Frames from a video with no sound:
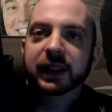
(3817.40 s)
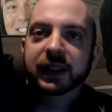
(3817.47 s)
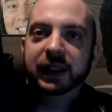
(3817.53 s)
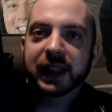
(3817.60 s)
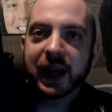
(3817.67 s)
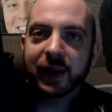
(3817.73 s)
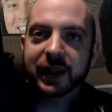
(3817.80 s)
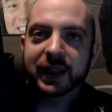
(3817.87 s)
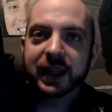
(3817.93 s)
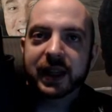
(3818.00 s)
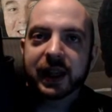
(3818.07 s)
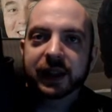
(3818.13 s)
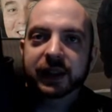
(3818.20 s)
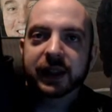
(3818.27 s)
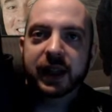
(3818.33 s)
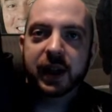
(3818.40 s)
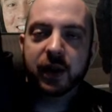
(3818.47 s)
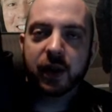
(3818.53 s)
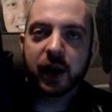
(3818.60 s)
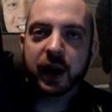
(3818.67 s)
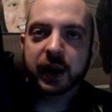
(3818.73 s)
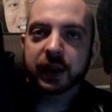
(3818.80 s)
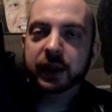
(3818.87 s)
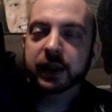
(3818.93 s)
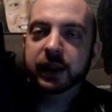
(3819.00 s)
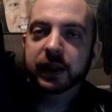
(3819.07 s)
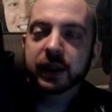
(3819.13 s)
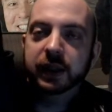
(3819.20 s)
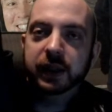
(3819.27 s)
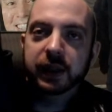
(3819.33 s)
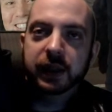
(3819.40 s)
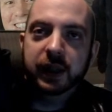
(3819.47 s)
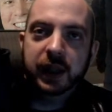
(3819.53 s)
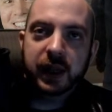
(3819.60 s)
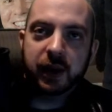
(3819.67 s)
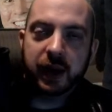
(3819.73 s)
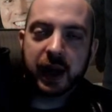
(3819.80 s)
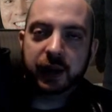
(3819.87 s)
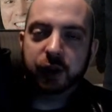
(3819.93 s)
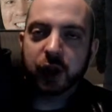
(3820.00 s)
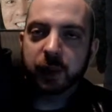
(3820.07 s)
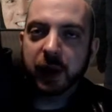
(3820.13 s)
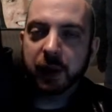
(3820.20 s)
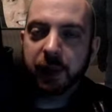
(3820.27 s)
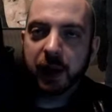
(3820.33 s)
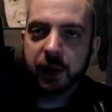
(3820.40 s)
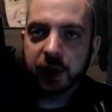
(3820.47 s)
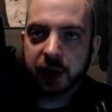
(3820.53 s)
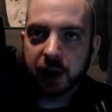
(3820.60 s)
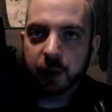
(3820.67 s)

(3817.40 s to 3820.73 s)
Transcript: Now I see it. You're right. You're right, Astropub. Hope you're doing